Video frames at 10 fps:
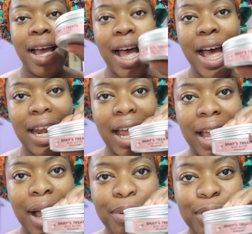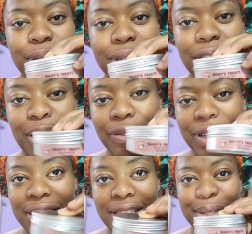and I absolutely love
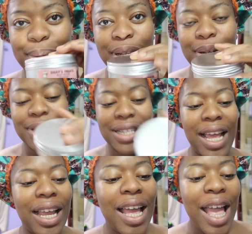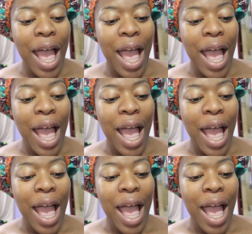it. This is what it looks like.